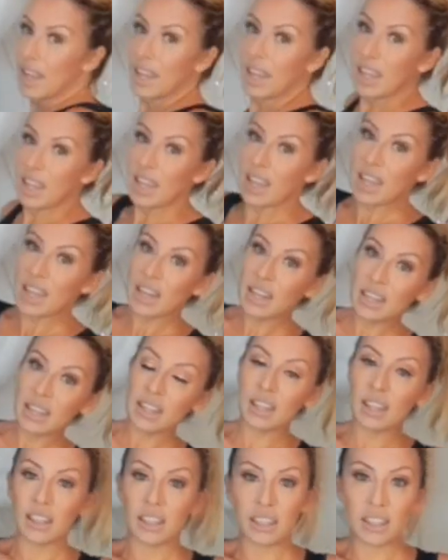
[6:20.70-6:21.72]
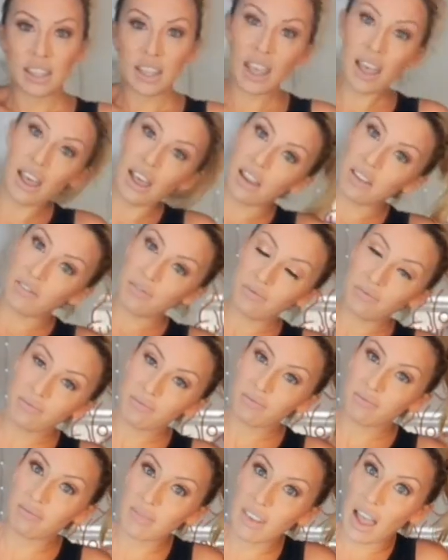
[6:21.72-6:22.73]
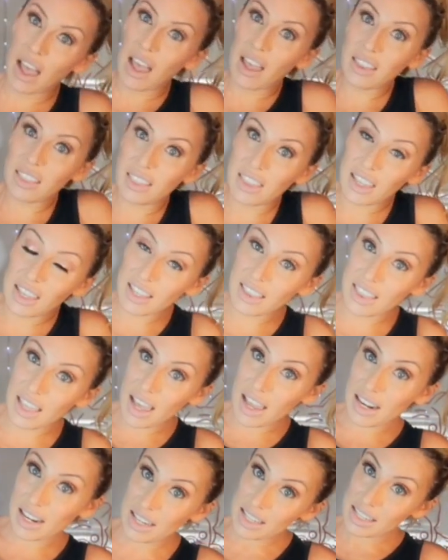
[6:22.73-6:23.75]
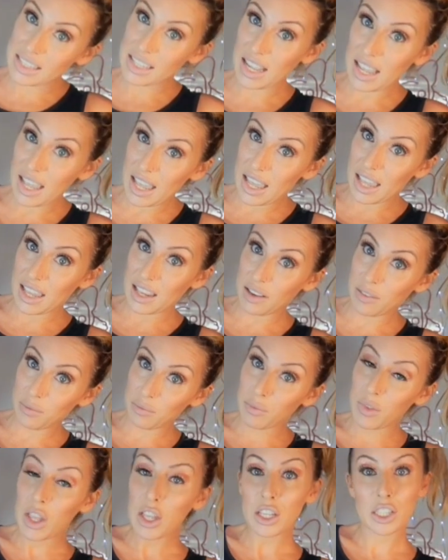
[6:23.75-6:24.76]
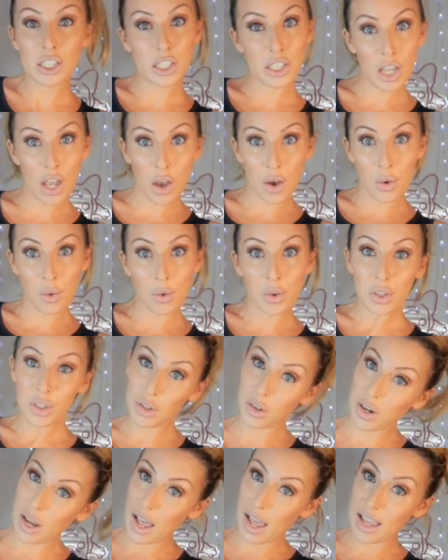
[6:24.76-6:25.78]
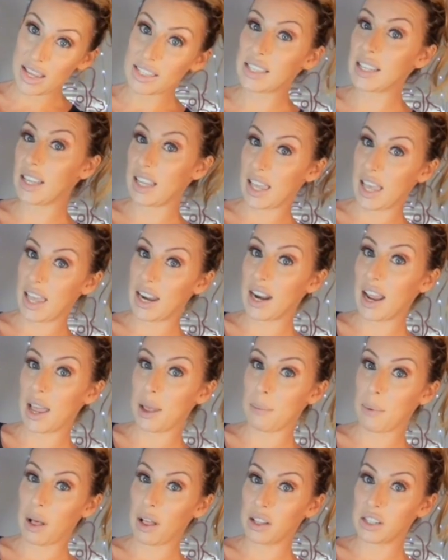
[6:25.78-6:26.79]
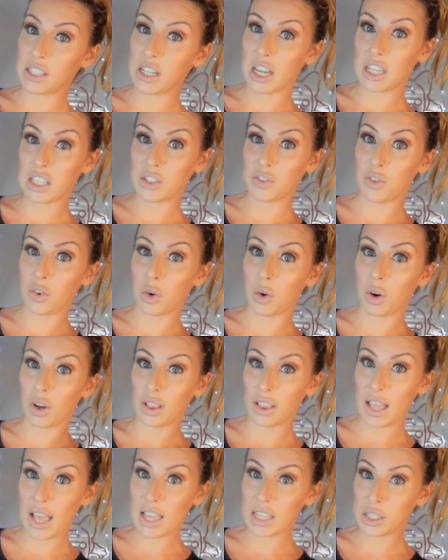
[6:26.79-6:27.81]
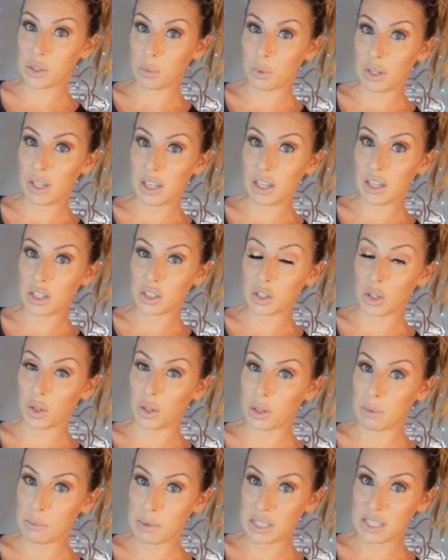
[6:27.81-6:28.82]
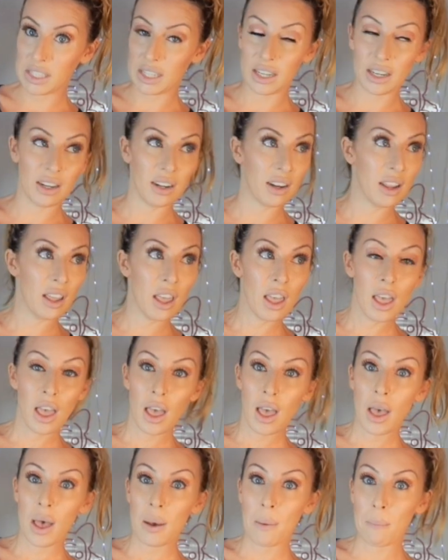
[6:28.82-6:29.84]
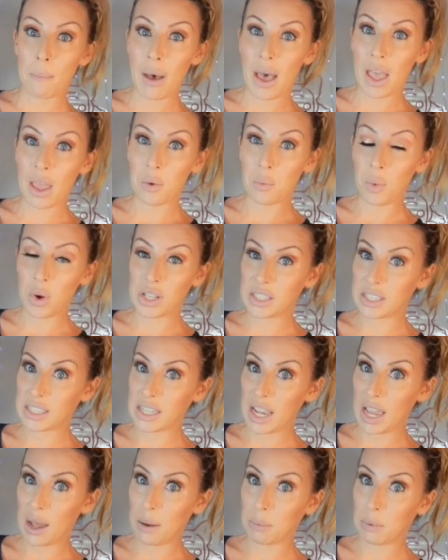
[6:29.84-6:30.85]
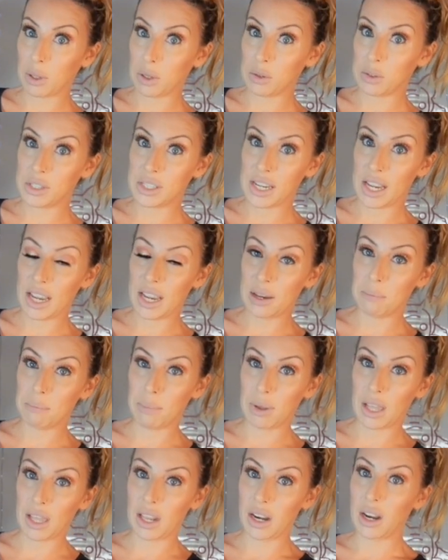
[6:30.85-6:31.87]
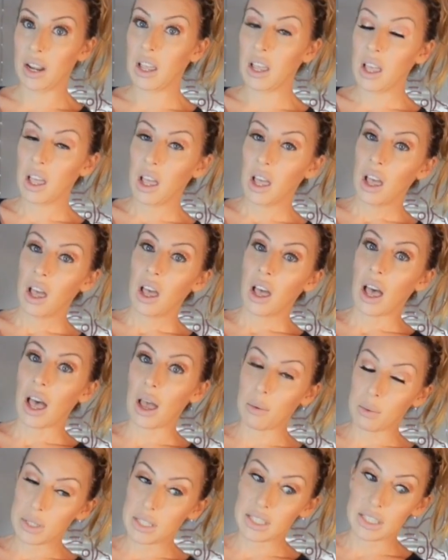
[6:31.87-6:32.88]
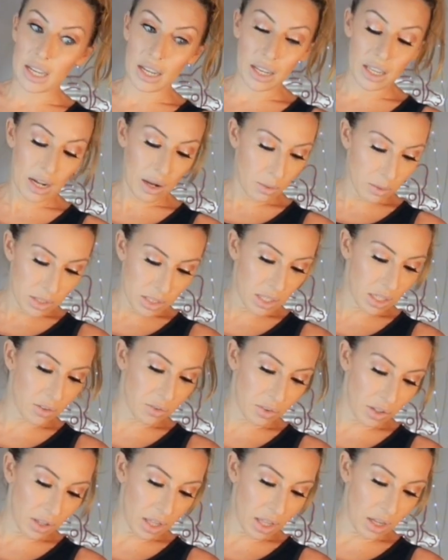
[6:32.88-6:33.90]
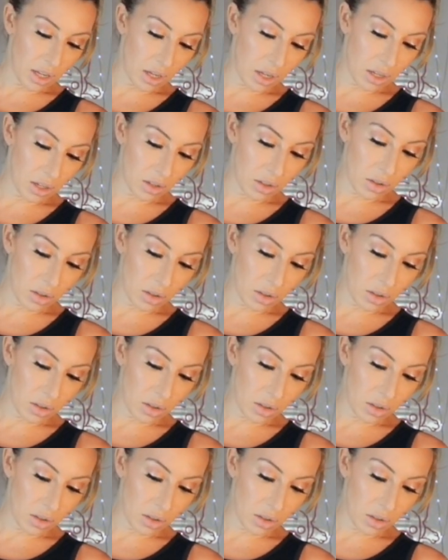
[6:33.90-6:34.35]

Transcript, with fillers: And yeah, I think that is it. So you guys, again, I apologize for the last week totally missing my Wednesday upload date, but I was sick and I was sick for like